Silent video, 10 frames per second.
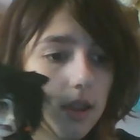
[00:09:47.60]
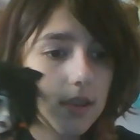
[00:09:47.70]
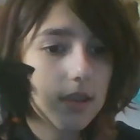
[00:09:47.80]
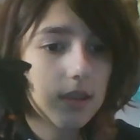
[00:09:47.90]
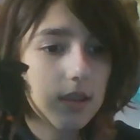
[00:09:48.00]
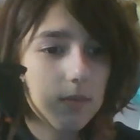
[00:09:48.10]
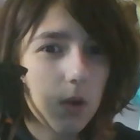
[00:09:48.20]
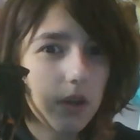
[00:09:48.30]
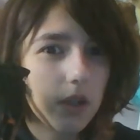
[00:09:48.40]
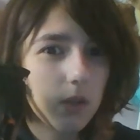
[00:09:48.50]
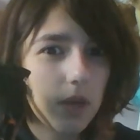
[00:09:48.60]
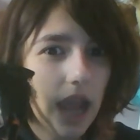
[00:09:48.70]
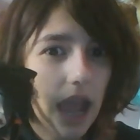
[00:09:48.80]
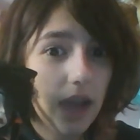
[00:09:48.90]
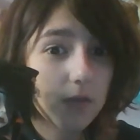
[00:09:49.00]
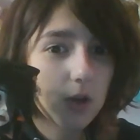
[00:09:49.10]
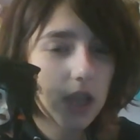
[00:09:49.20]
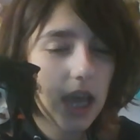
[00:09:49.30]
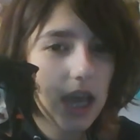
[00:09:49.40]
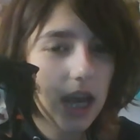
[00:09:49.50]
then probably the one after
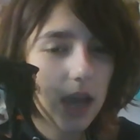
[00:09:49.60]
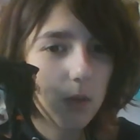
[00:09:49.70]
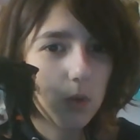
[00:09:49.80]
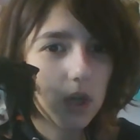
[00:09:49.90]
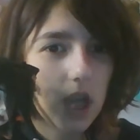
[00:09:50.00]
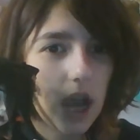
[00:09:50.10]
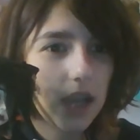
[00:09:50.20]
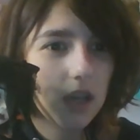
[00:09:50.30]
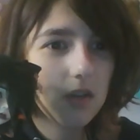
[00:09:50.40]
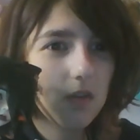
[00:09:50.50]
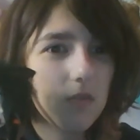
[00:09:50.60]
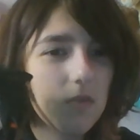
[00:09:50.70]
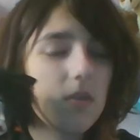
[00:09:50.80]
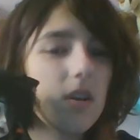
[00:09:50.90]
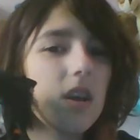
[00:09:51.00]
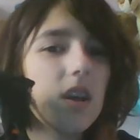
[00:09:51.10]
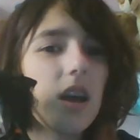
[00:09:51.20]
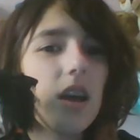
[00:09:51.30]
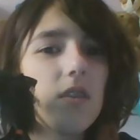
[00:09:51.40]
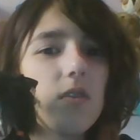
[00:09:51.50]
that, I would kind of
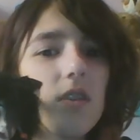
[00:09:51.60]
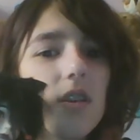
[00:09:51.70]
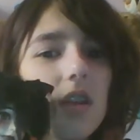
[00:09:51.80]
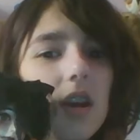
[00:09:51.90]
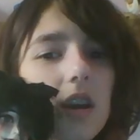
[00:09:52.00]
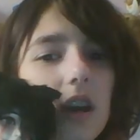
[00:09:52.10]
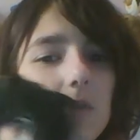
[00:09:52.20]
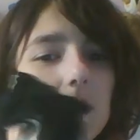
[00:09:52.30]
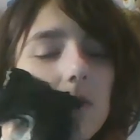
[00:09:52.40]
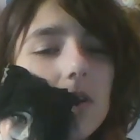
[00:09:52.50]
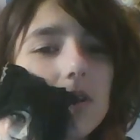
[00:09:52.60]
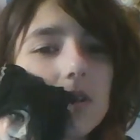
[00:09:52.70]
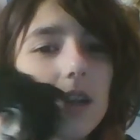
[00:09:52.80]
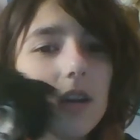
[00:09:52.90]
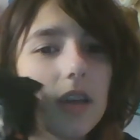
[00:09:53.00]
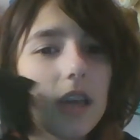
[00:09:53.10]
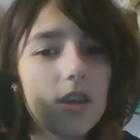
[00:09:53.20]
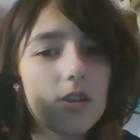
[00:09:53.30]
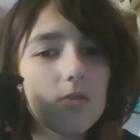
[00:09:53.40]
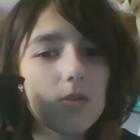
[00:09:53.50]
feel like I would want to shell
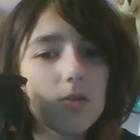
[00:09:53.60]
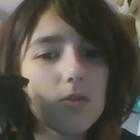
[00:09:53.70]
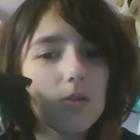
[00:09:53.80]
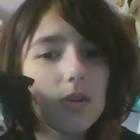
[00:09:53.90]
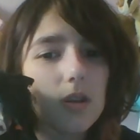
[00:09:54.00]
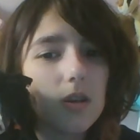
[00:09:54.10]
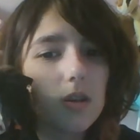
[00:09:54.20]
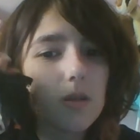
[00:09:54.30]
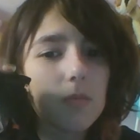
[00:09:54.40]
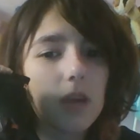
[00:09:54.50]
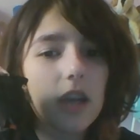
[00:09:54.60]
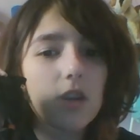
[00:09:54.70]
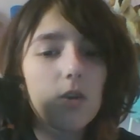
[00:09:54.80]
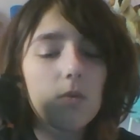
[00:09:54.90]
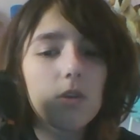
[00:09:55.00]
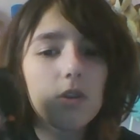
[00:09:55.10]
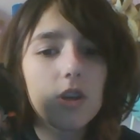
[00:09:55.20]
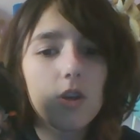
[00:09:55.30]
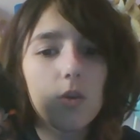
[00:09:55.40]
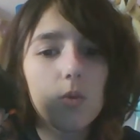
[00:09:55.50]
Andrew, but I don't really
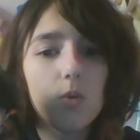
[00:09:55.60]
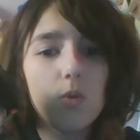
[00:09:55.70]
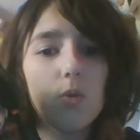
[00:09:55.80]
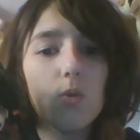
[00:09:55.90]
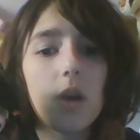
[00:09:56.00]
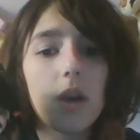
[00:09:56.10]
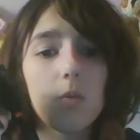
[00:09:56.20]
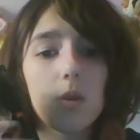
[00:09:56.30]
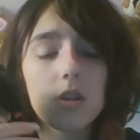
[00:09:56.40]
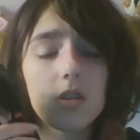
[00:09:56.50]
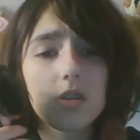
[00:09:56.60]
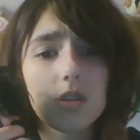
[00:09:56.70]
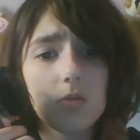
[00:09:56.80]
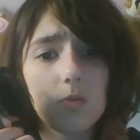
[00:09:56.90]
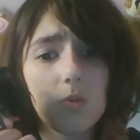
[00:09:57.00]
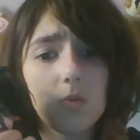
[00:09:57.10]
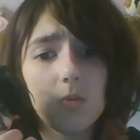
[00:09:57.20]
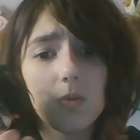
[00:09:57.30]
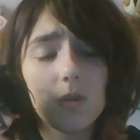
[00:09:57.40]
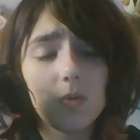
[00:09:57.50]
know who I want to
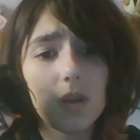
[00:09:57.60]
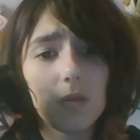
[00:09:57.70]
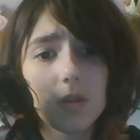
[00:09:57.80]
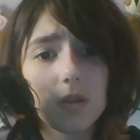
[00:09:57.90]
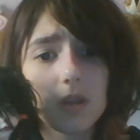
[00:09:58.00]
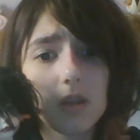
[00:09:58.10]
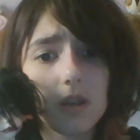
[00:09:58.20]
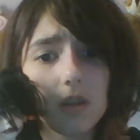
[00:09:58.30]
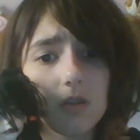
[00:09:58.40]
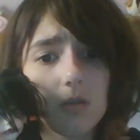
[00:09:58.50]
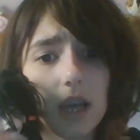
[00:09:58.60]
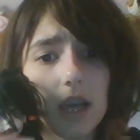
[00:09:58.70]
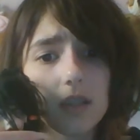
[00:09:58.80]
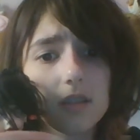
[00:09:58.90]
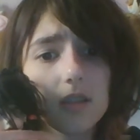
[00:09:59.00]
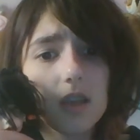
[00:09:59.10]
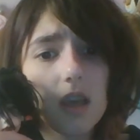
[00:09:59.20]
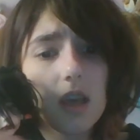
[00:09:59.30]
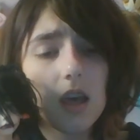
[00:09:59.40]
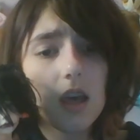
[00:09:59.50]
what I want to shell Andrew as.
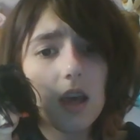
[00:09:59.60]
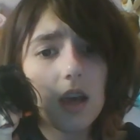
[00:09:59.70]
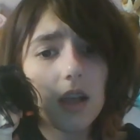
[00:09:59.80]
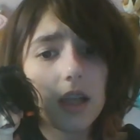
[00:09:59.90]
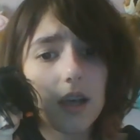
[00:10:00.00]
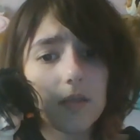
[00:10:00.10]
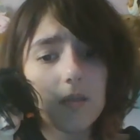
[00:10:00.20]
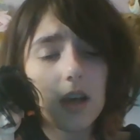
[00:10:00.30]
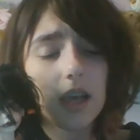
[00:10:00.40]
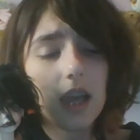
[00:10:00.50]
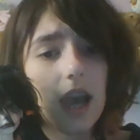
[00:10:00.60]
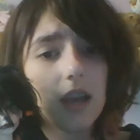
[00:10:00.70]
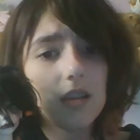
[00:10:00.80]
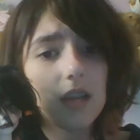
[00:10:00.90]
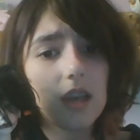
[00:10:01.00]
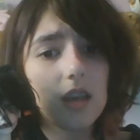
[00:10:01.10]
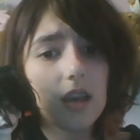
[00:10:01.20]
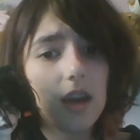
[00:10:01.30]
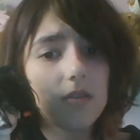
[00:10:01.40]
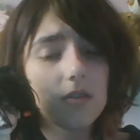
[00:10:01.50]
Like, I kind of like,
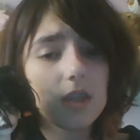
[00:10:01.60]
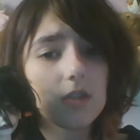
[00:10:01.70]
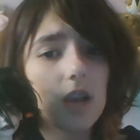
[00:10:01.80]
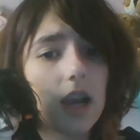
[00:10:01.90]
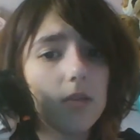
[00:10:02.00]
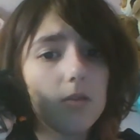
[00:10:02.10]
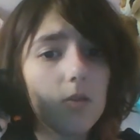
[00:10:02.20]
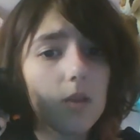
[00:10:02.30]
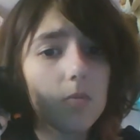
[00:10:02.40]
I've only tried doing